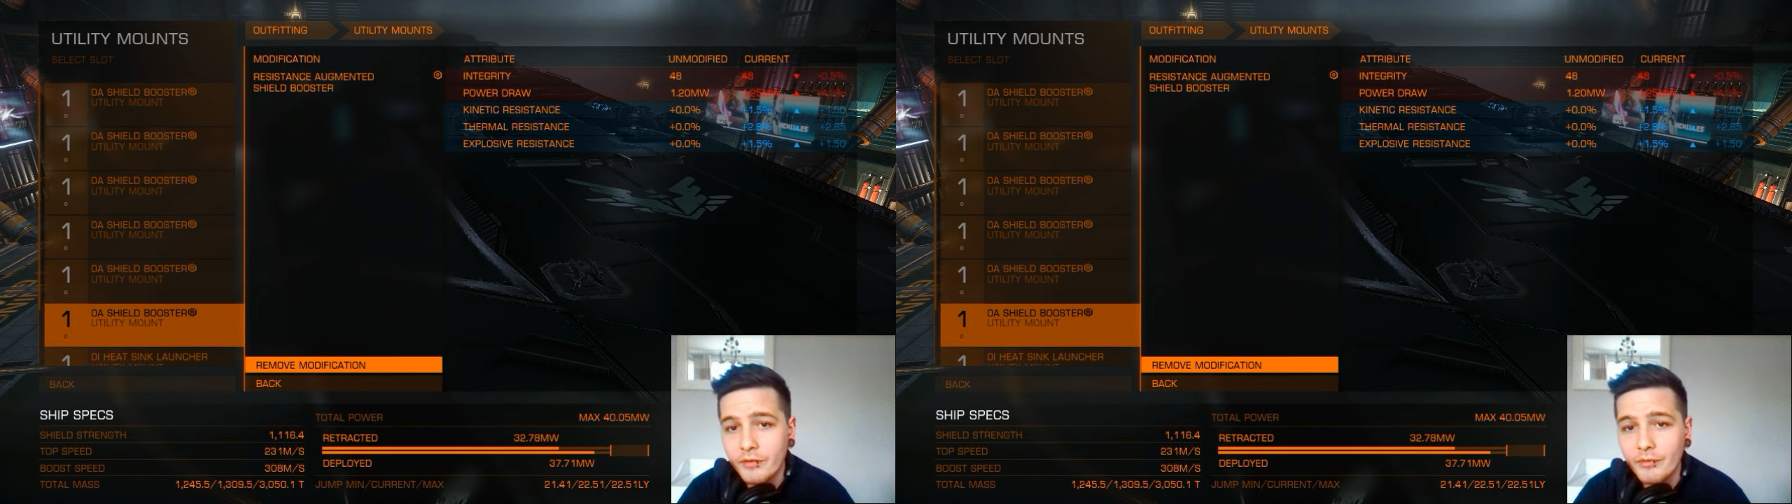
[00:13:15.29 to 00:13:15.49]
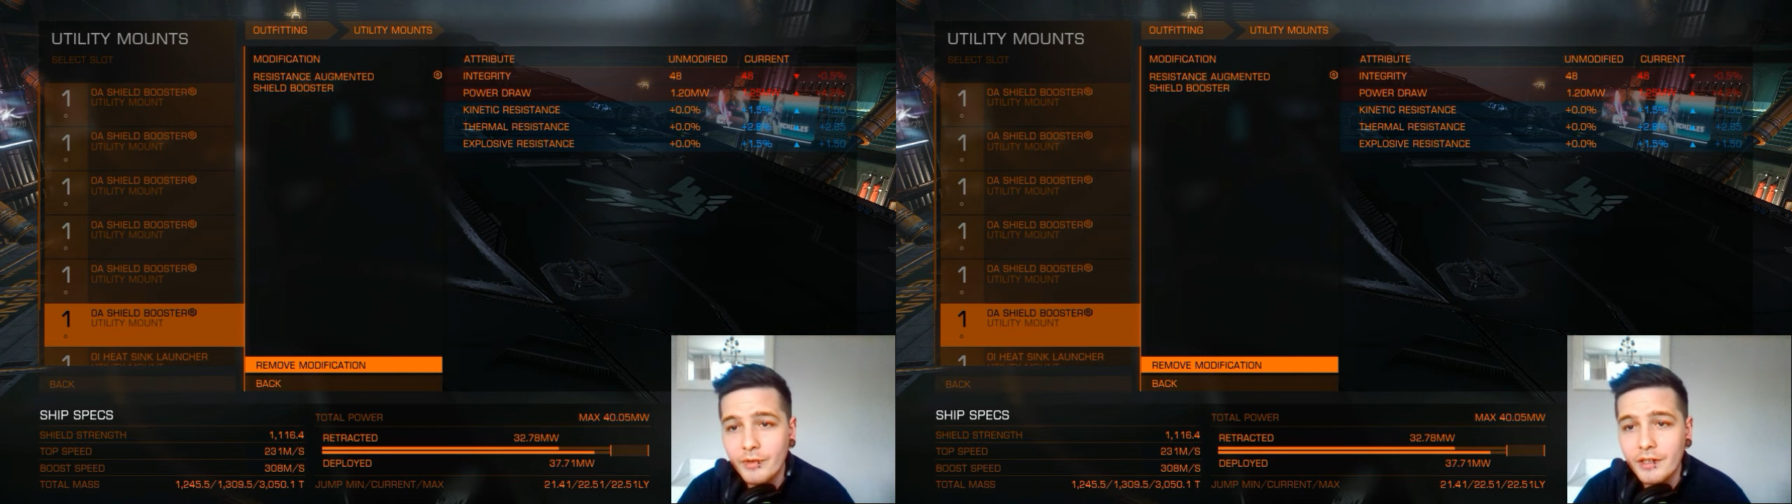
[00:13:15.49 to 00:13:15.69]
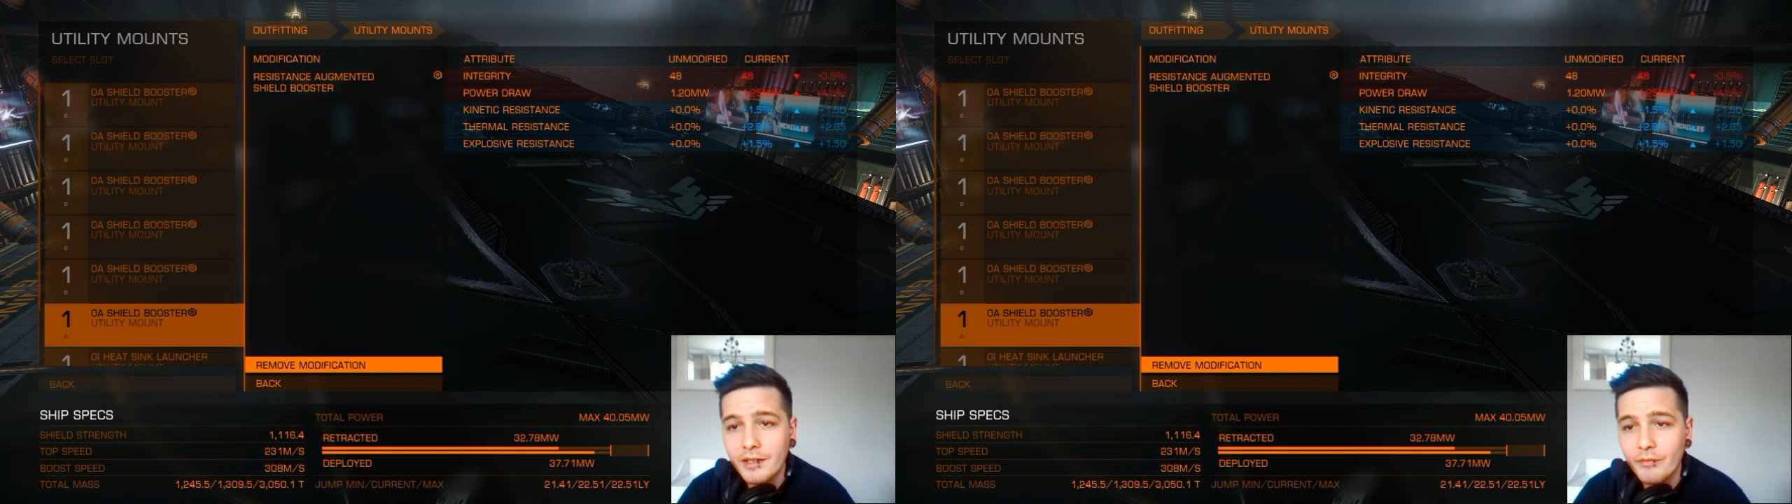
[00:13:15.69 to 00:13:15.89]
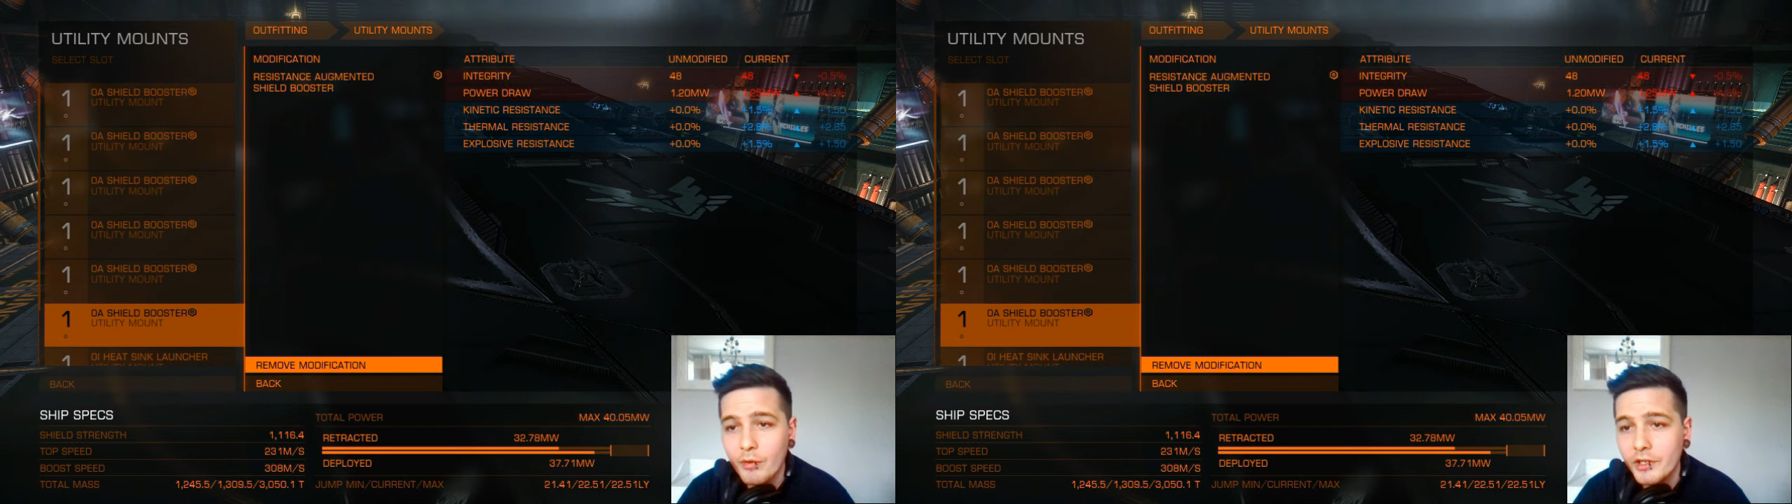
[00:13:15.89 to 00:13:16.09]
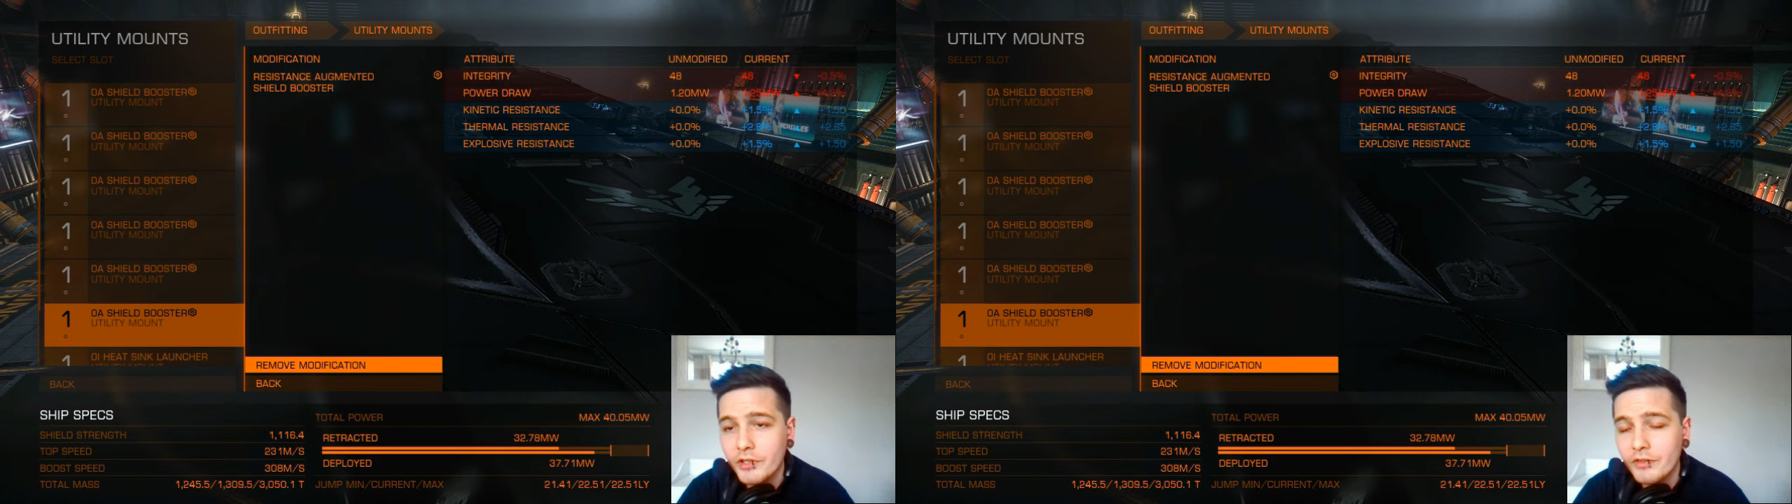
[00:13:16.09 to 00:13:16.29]
really
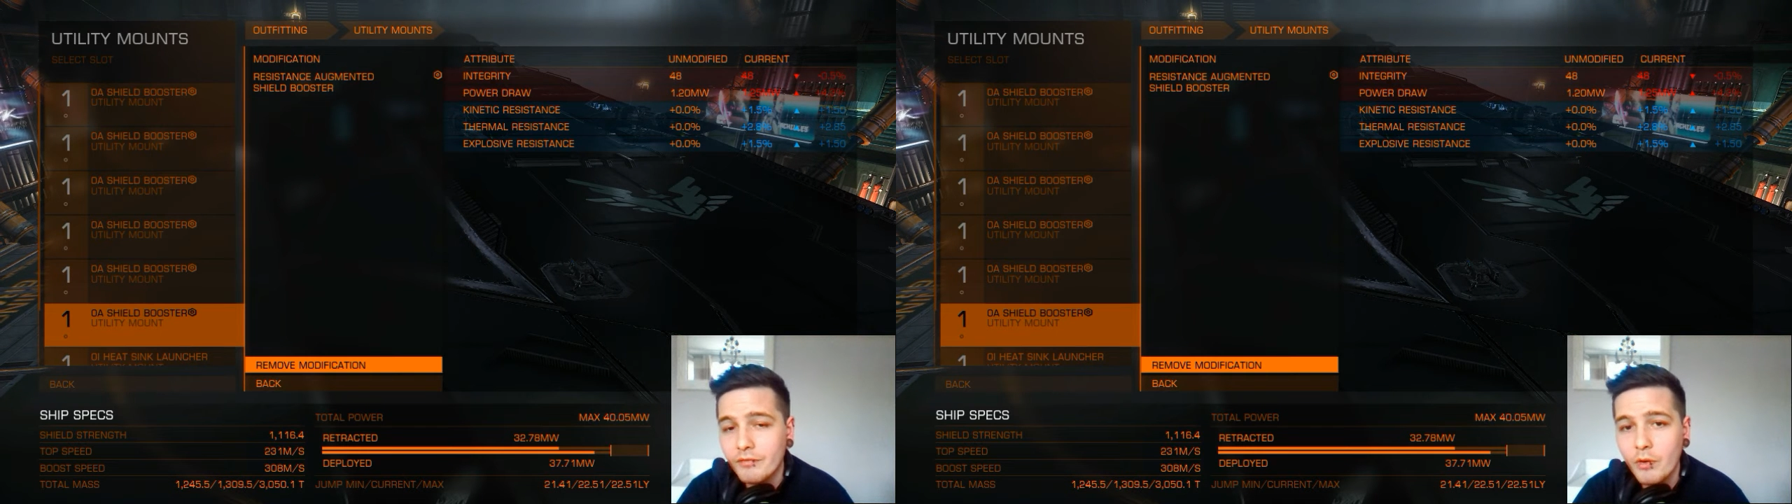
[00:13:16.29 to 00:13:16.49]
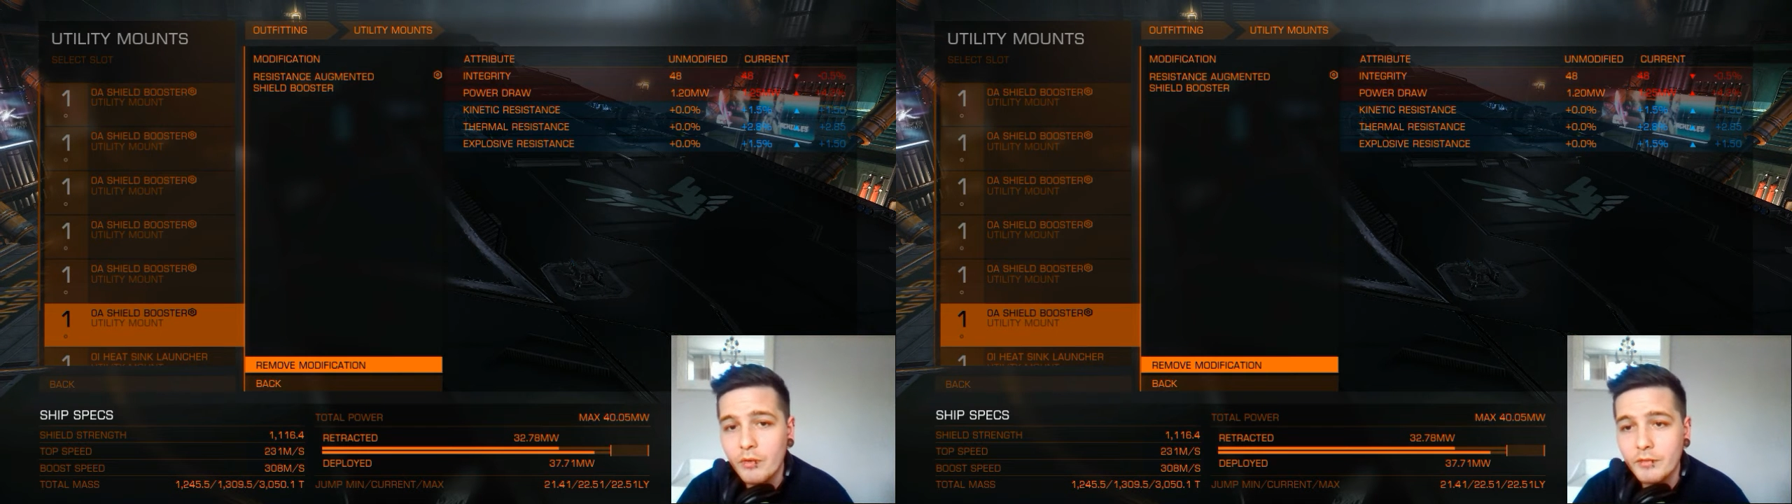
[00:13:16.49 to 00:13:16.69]
rubbish roll,